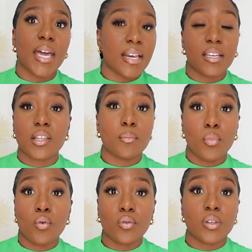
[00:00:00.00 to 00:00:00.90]
anything
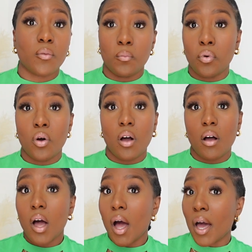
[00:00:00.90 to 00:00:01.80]
more than what
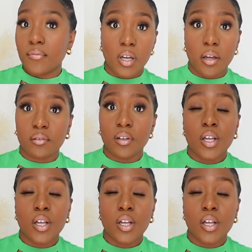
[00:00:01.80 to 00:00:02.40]
I've done.